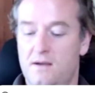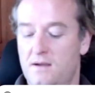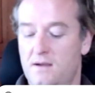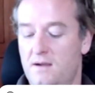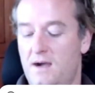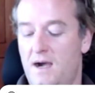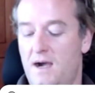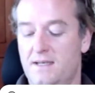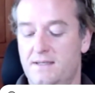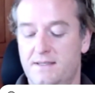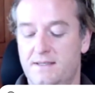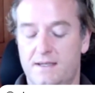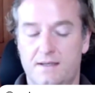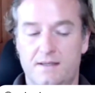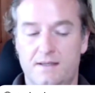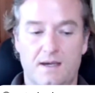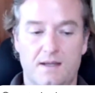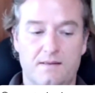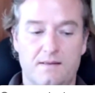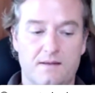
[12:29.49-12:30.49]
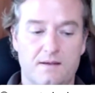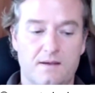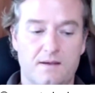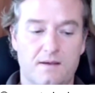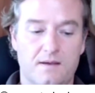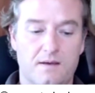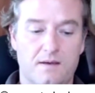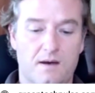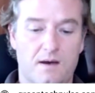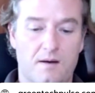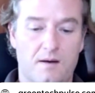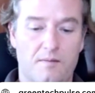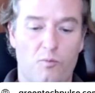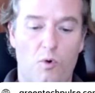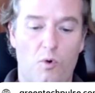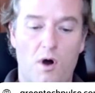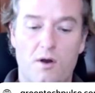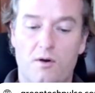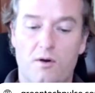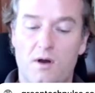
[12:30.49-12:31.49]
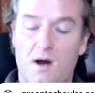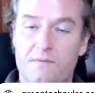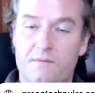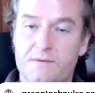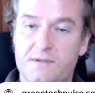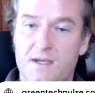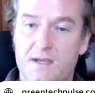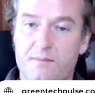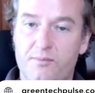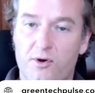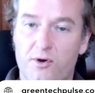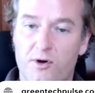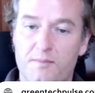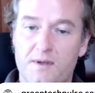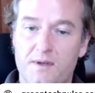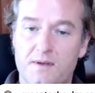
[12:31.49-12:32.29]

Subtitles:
I did get the water offtake permit.